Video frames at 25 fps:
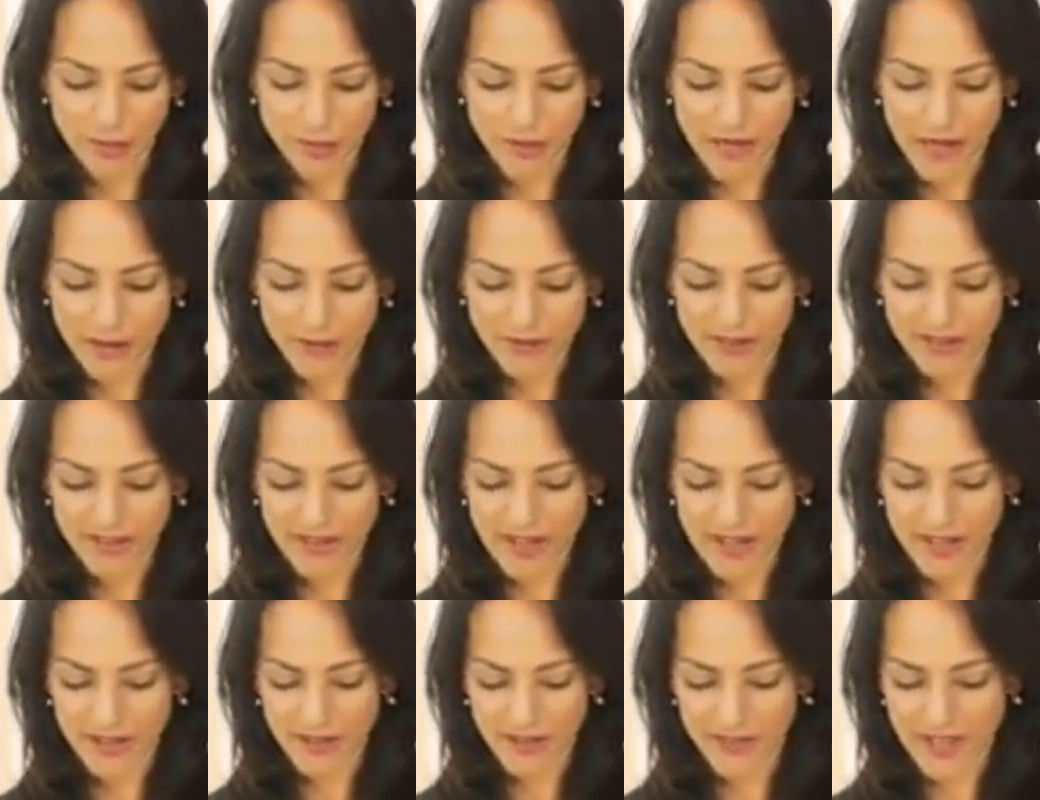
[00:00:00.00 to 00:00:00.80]
brown
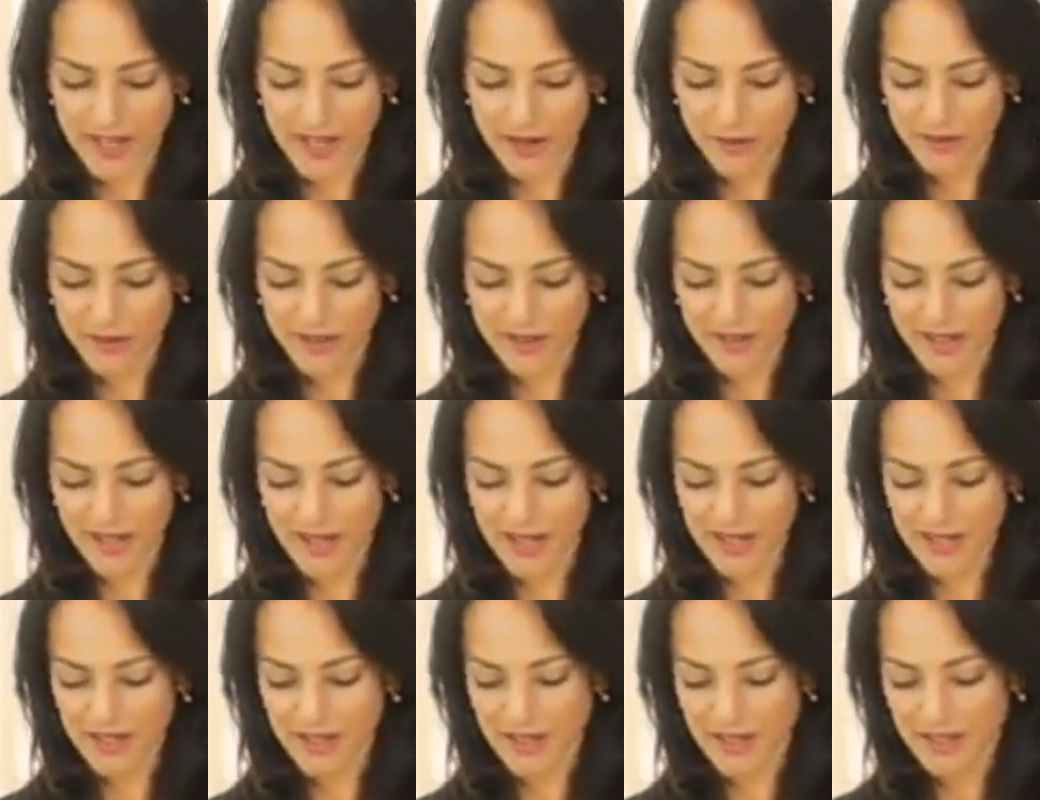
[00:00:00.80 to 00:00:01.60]
side on the
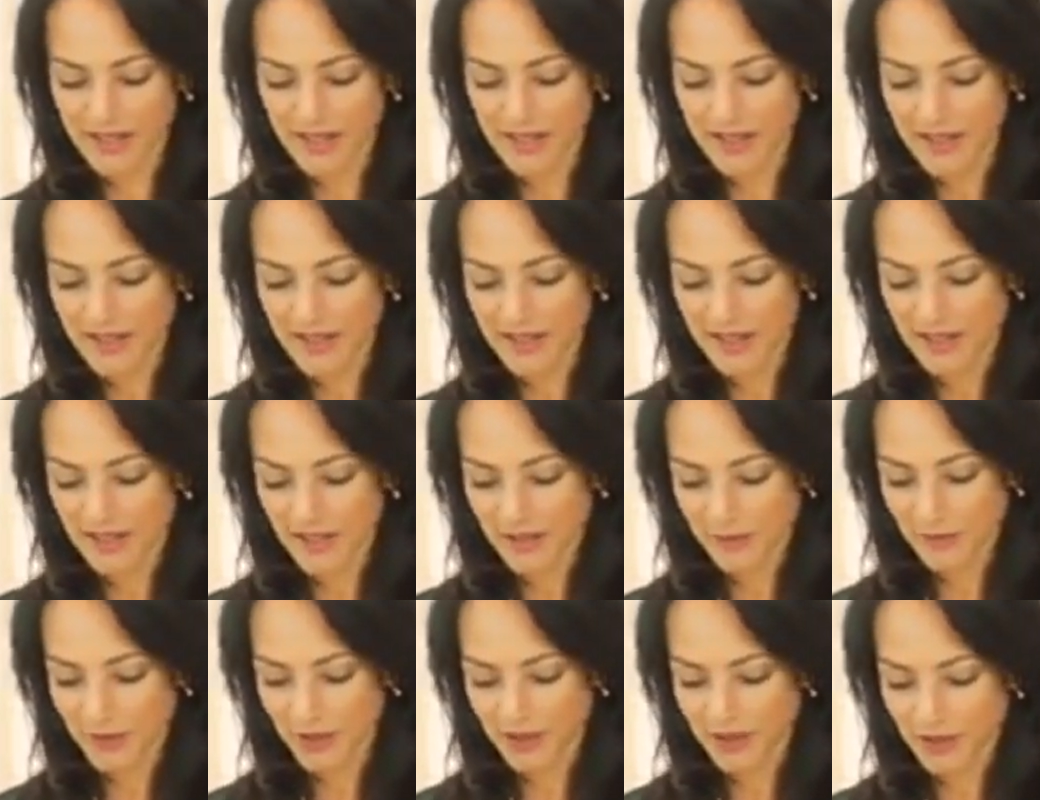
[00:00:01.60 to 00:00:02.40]
outside.
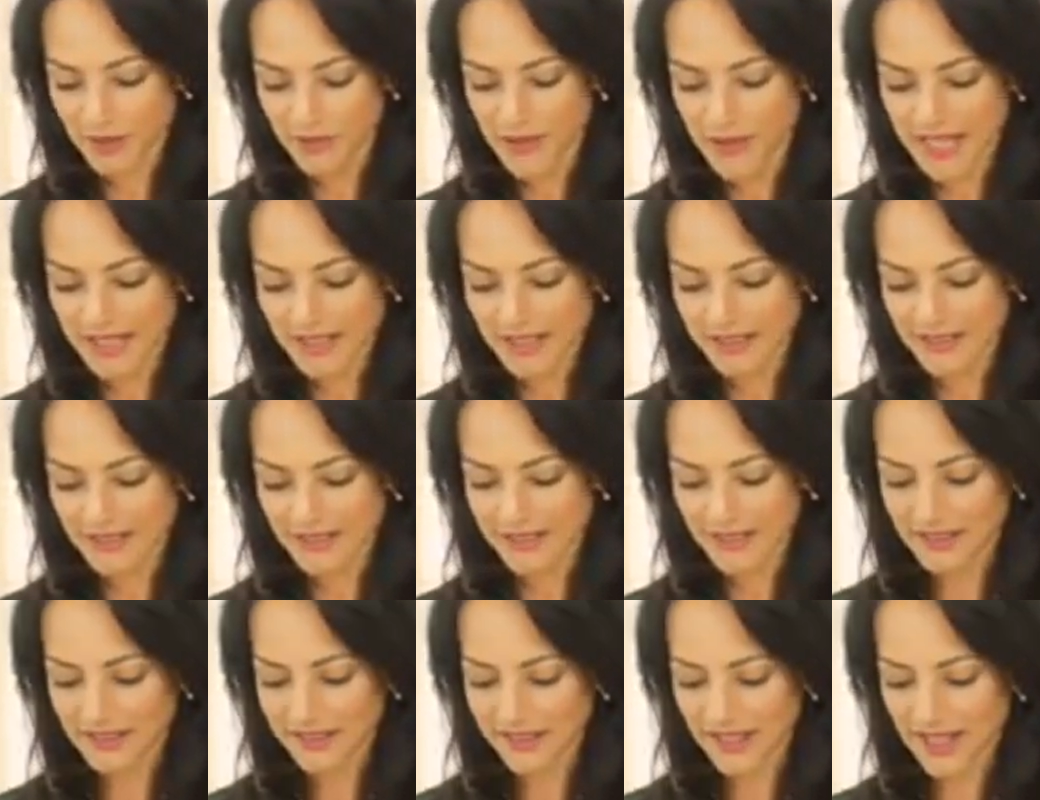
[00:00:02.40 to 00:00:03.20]
And we're going to make a
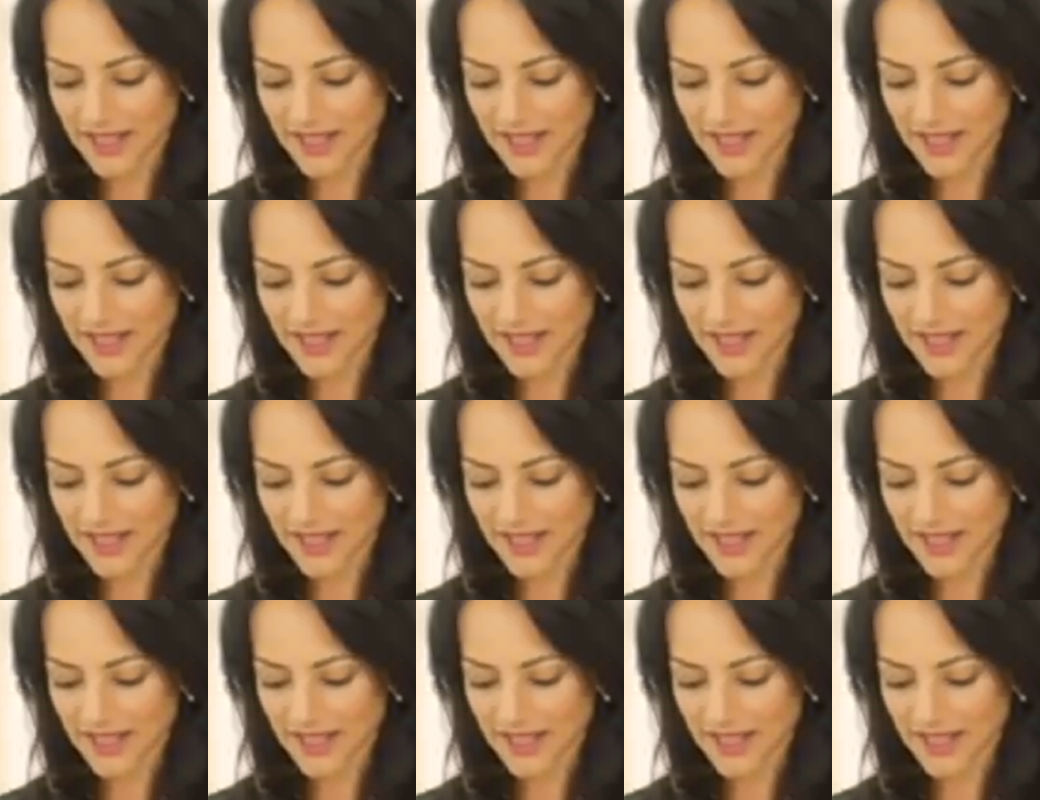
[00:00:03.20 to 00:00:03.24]
little